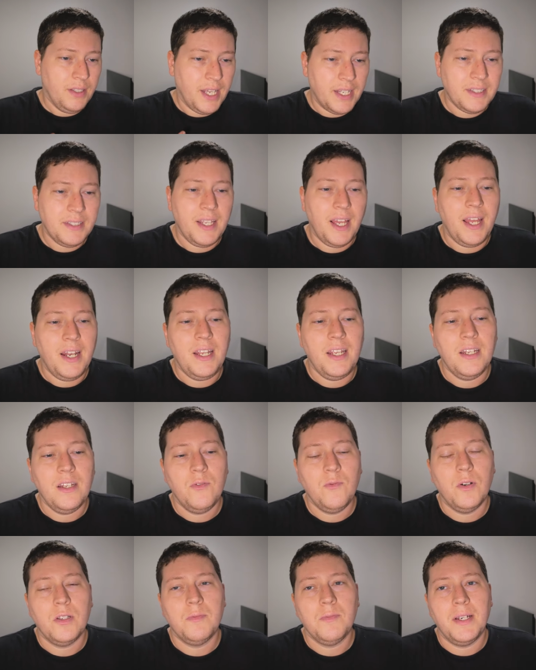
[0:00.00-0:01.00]
Next thing I needed
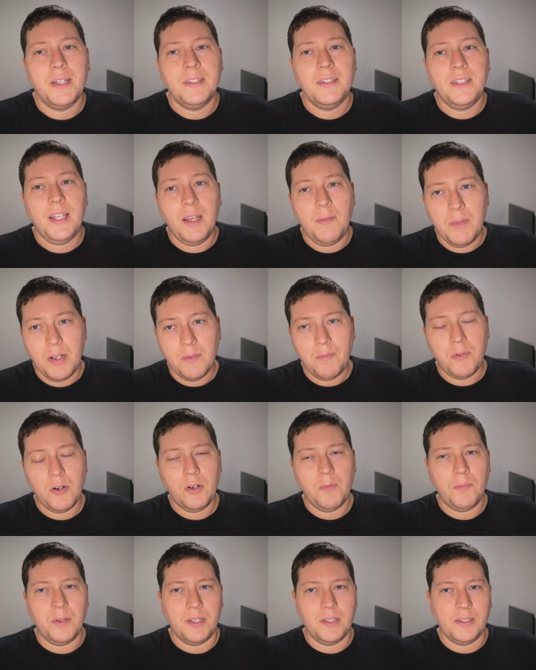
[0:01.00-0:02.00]
was my statement of
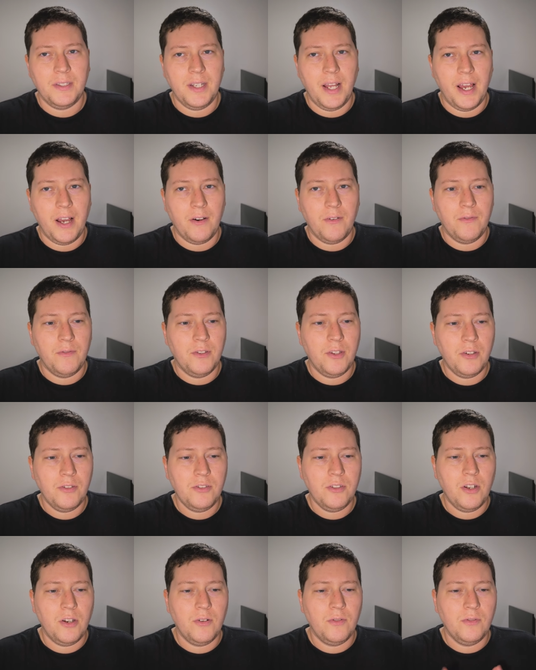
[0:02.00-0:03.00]
purpose. Now, for those
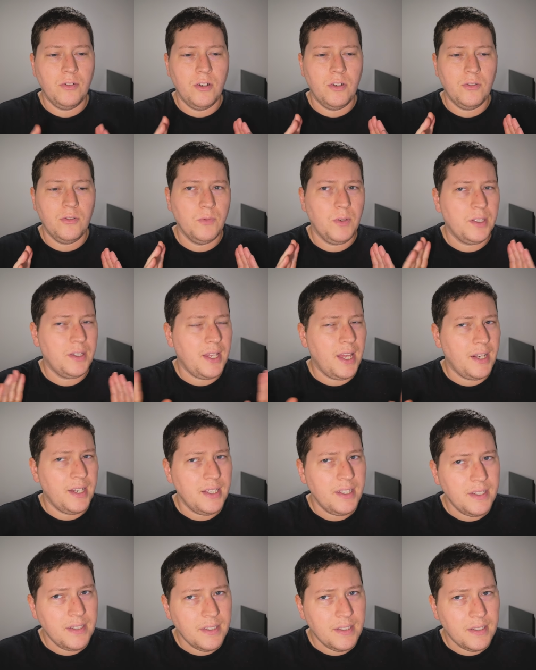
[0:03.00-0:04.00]
who don't know what that
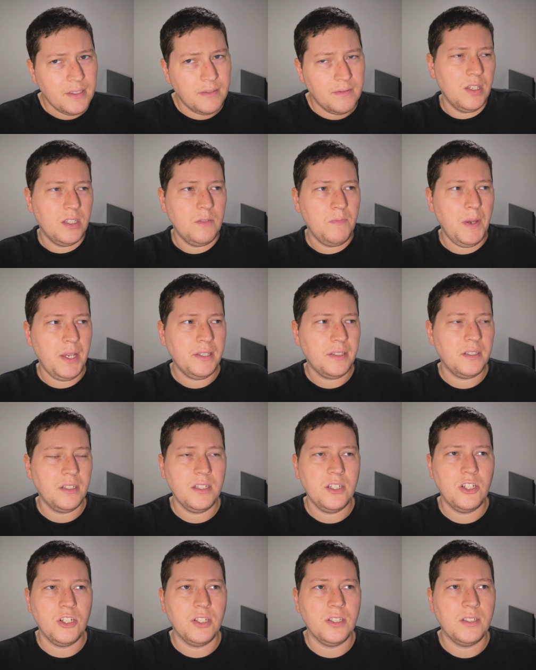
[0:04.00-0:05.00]
is, it's
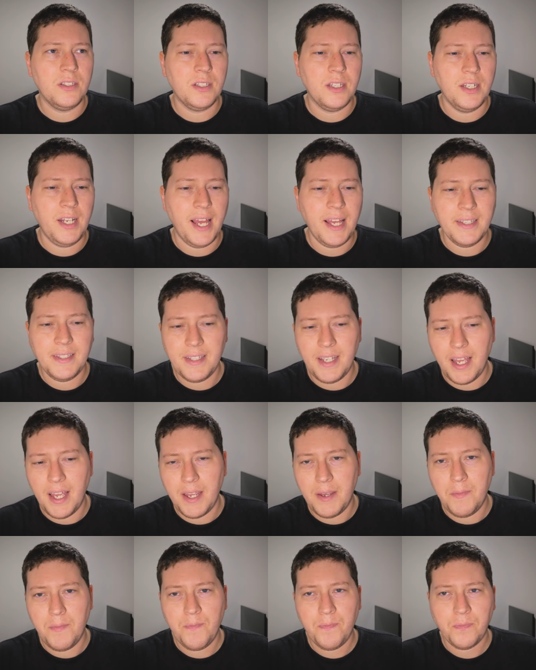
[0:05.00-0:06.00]
basically just an
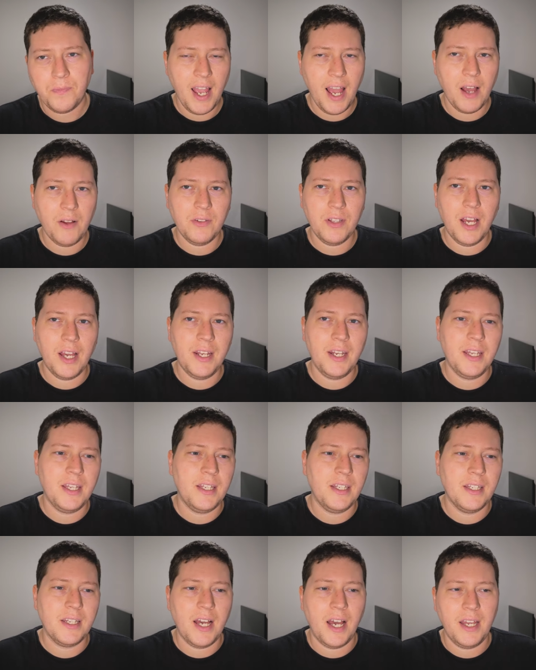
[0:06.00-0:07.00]
essay
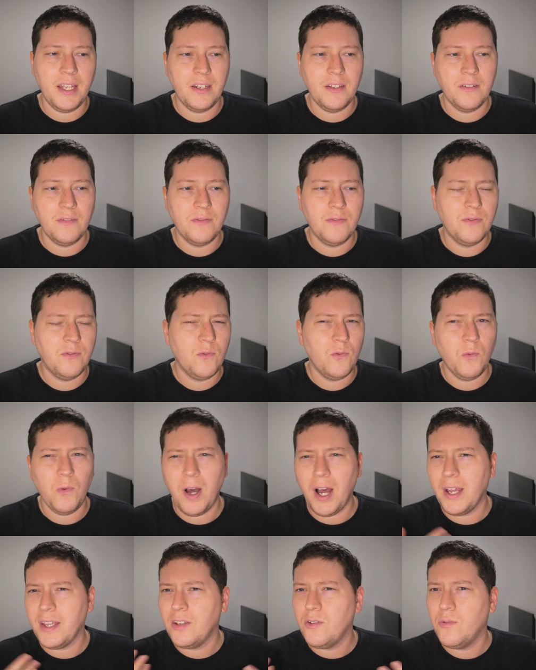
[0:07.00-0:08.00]
outlining kind of
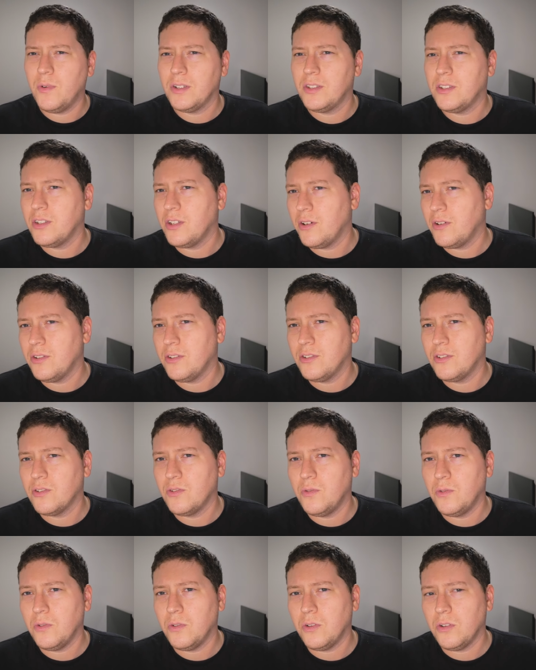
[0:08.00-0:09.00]
why you want to go to the
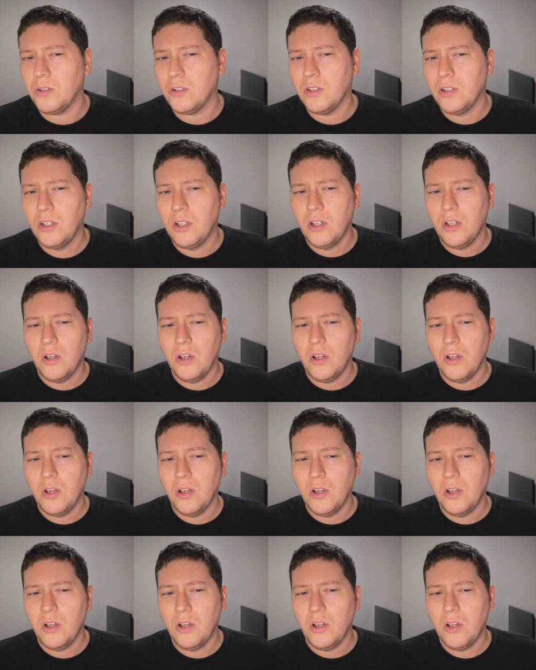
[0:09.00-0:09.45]
school,